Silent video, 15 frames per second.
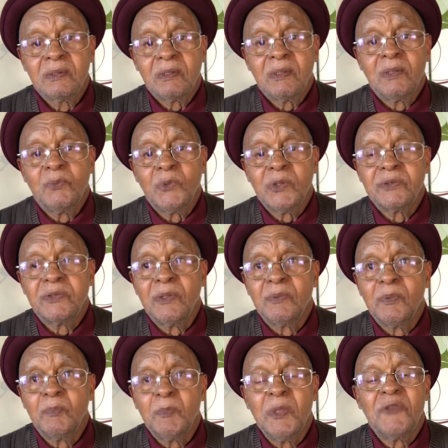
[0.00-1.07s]
And what
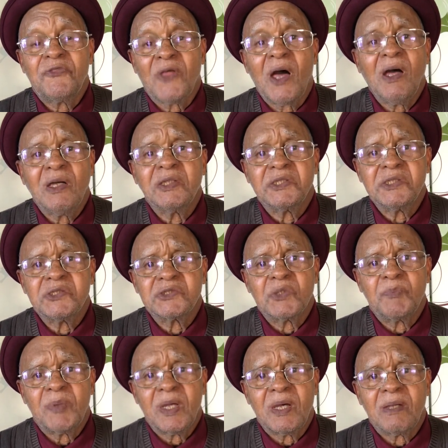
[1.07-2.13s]
the mythology is
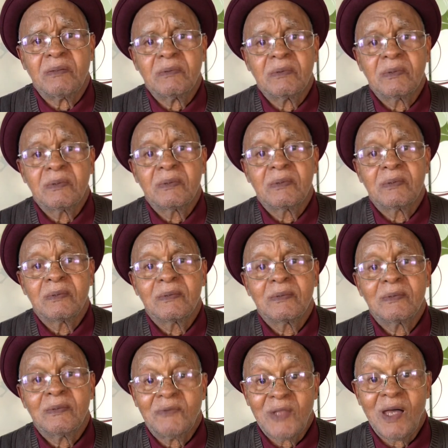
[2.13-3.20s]
about.
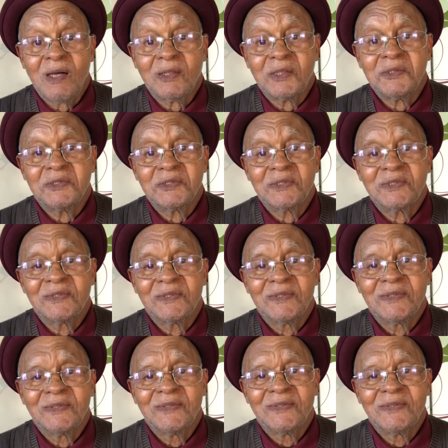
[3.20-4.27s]
Knowledge.
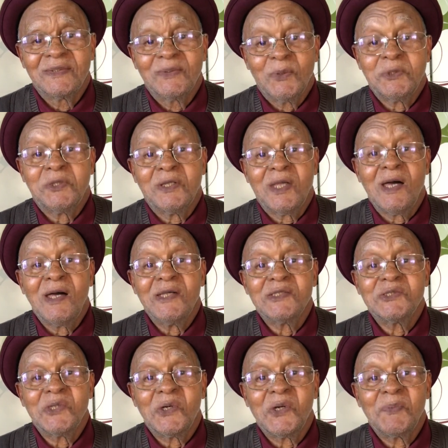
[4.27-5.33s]
What the
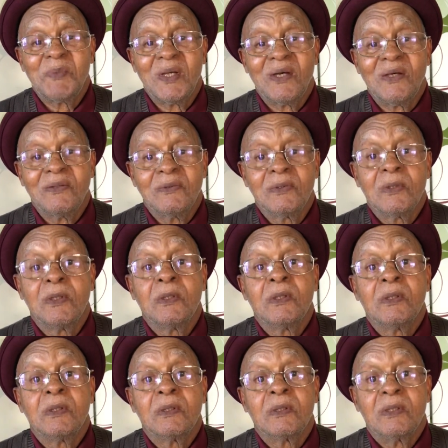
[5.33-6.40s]
gods are about.
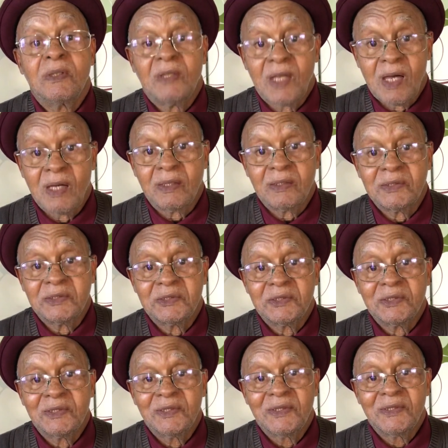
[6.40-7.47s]

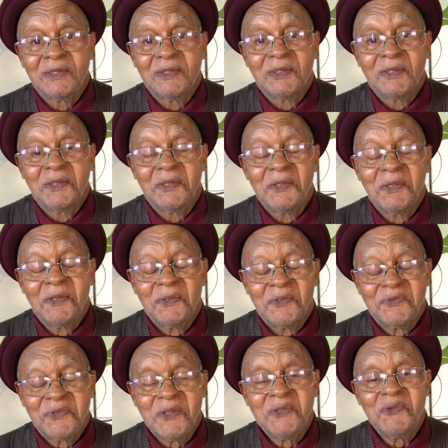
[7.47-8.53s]
Knowledge. Well,
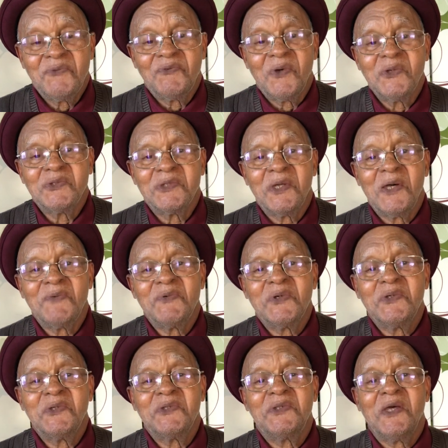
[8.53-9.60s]
thank you, folks. Have a
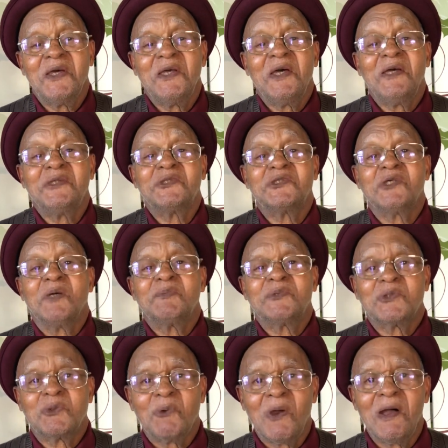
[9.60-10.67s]
good day and
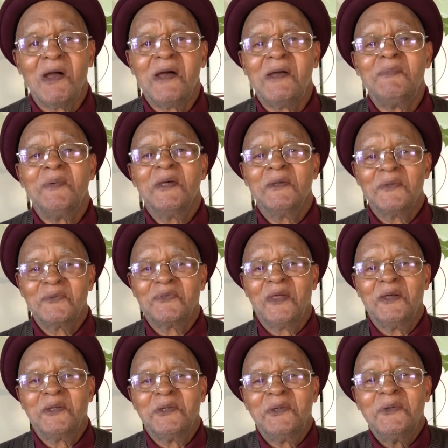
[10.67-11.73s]
subscribe.
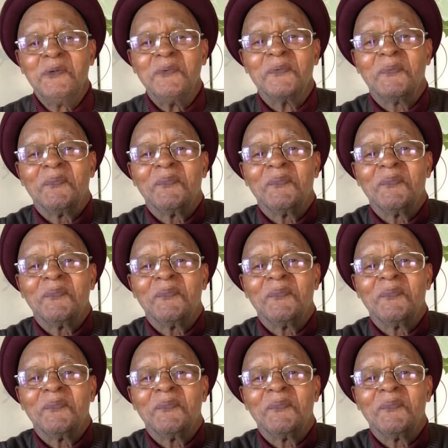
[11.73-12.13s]
Thank you.